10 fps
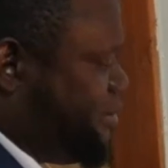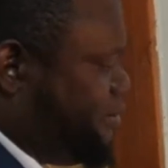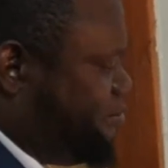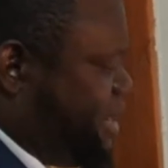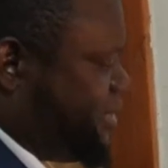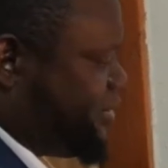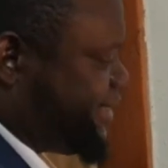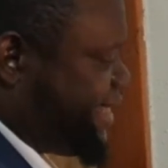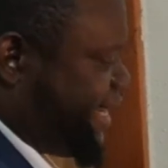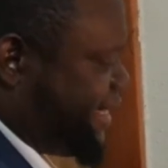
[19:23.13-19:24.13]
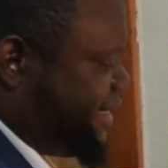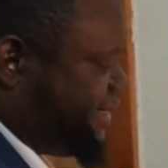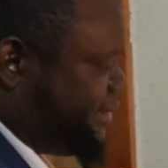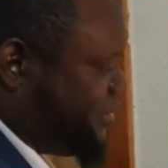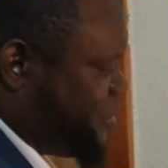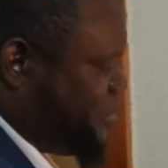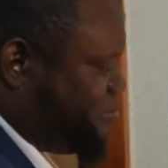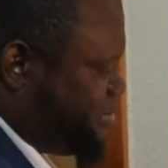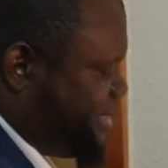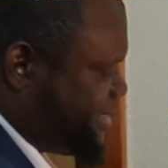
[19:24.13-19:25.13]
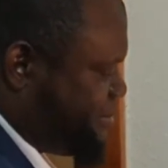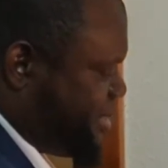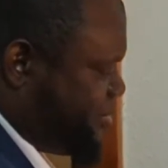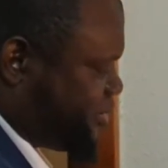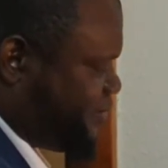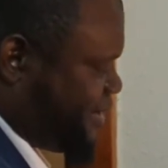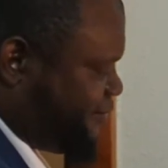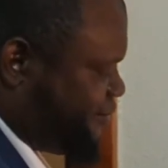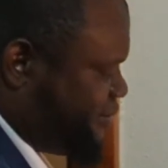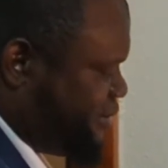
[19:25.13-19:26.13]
-10, or let's say -5.